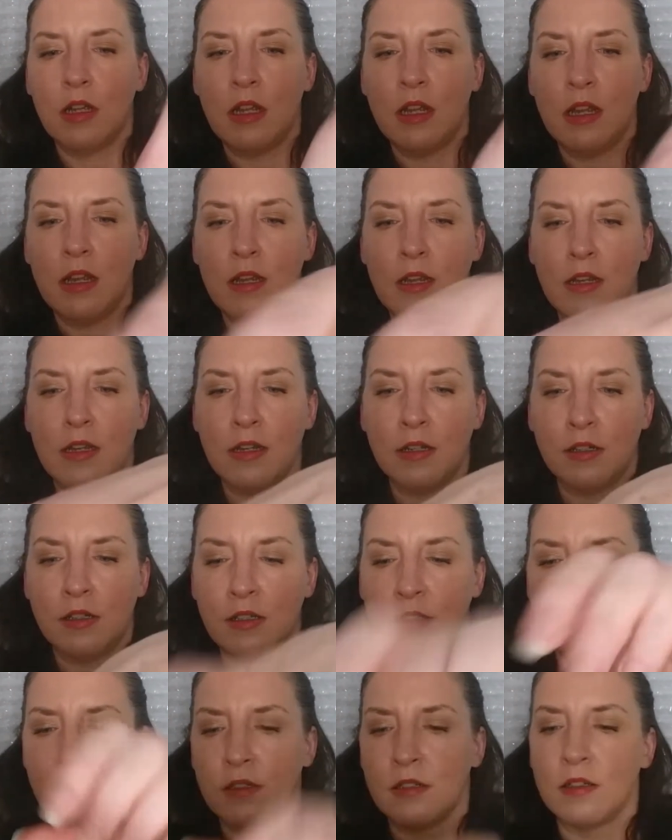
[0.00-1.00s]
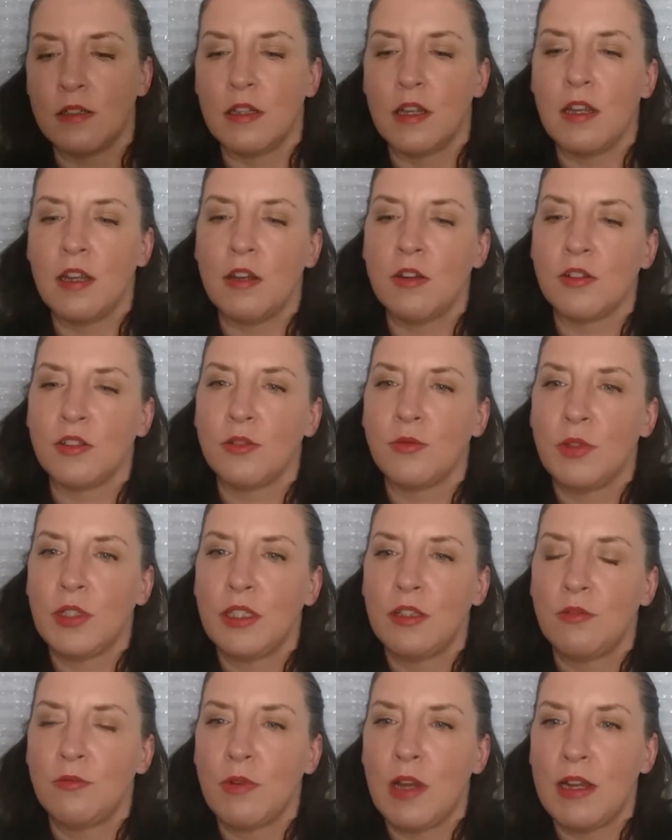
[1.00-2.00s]
And here's
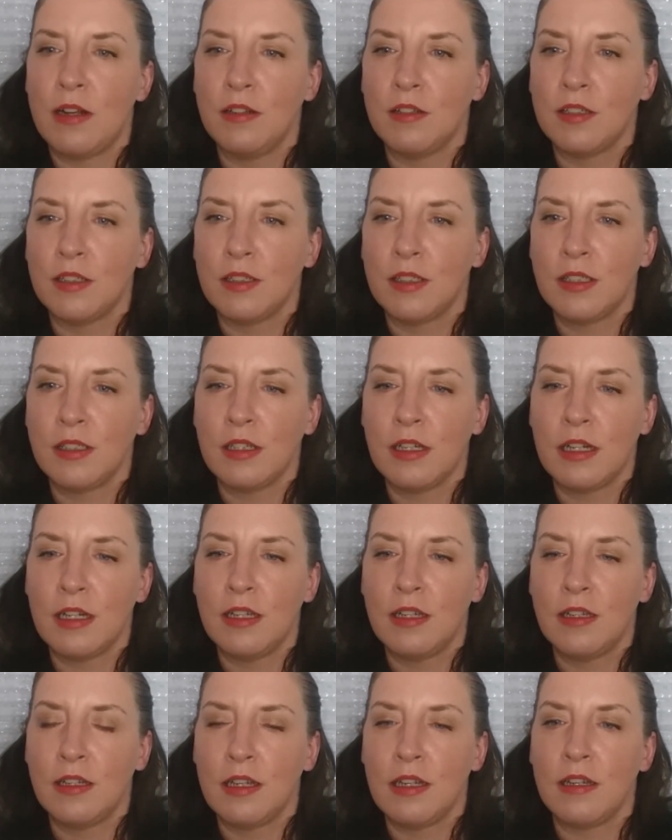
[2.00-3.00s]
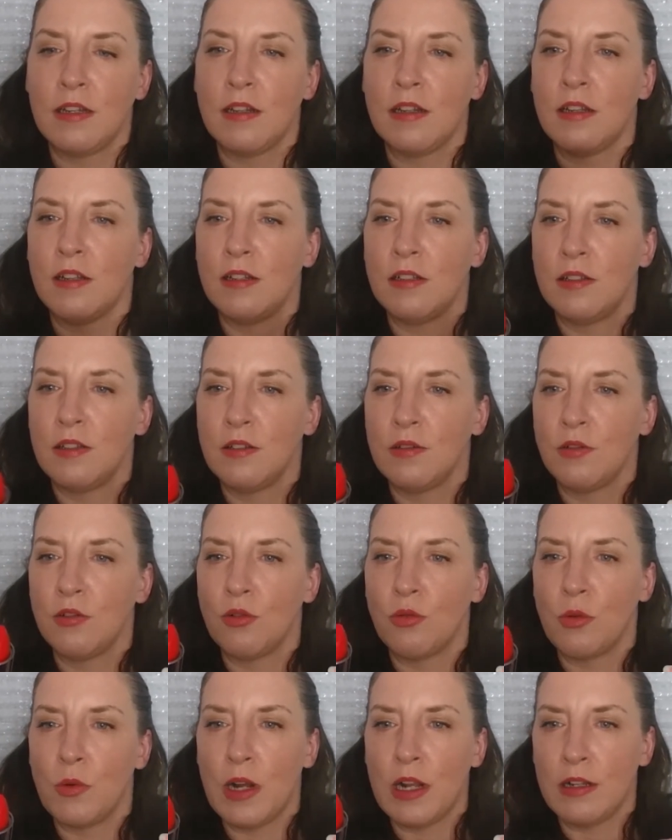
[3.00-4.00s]
what the red looks like in
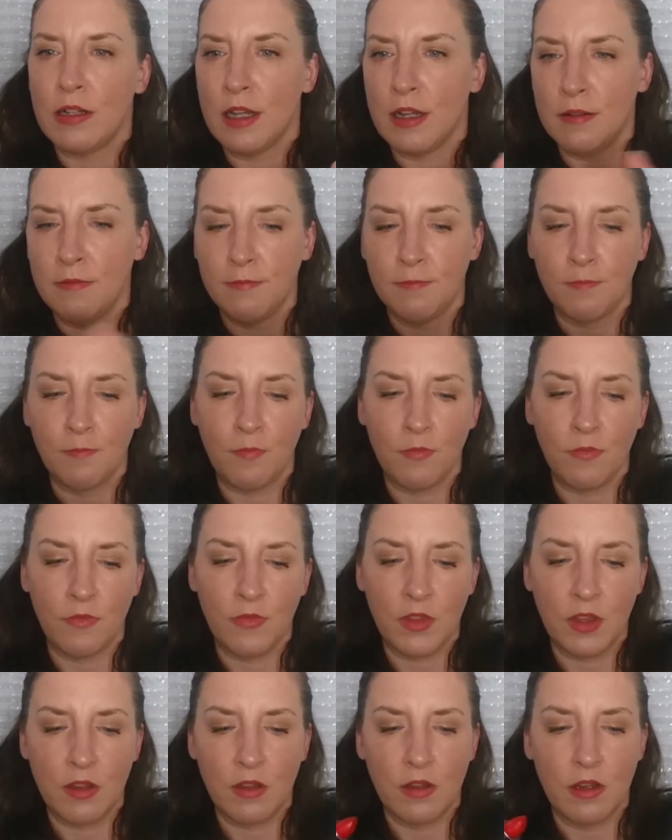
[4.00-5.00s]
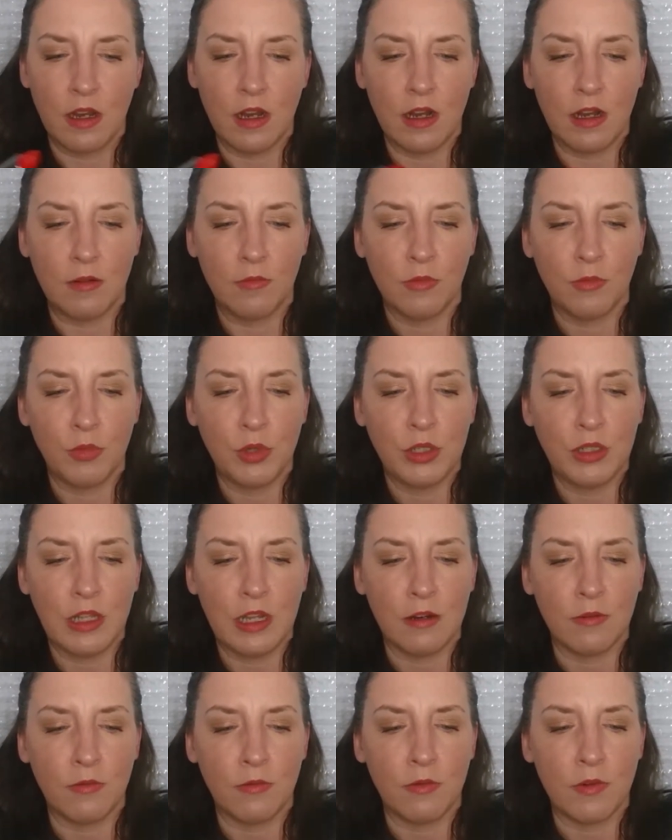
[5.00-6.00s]
Cruella. And put
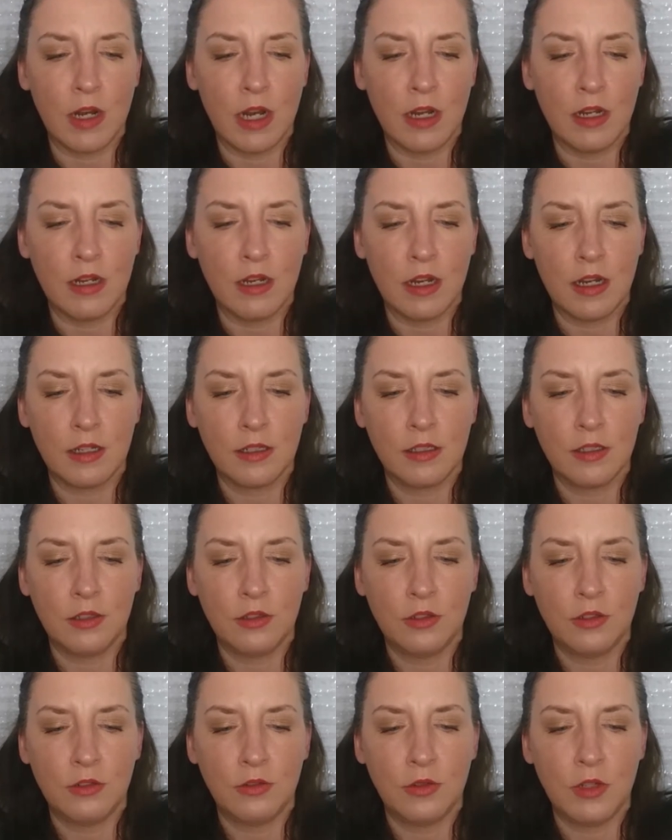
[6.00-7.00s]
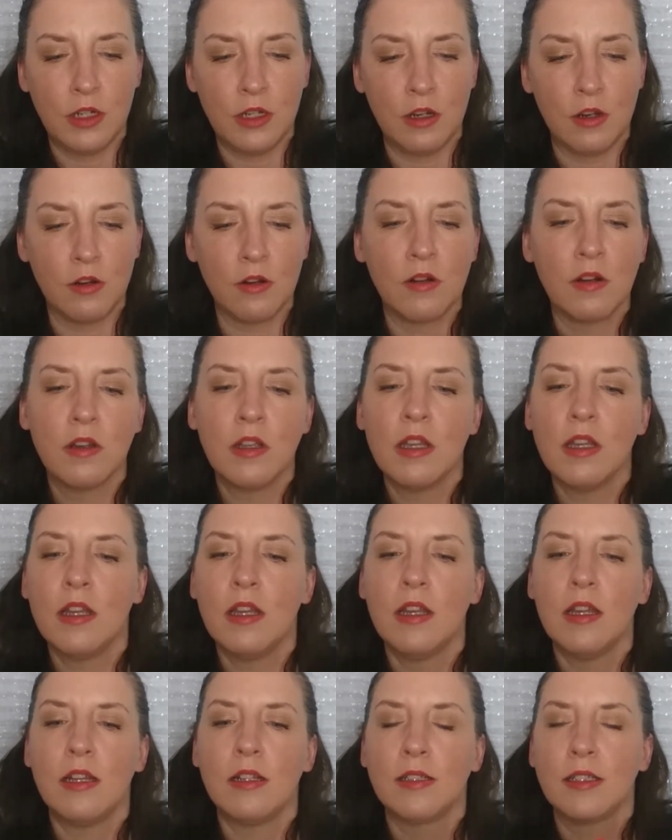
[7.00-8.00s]
that right next to here.
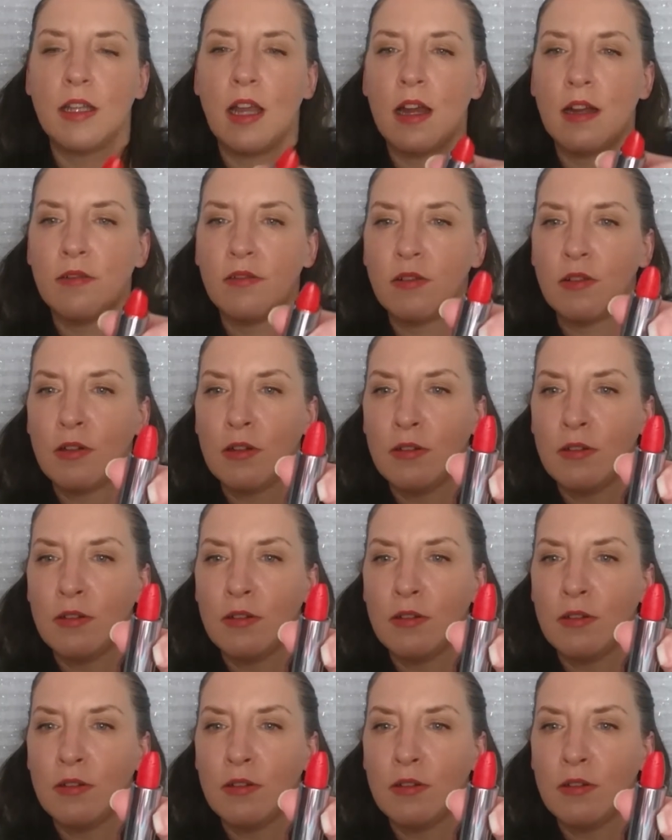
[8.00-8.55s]
It's got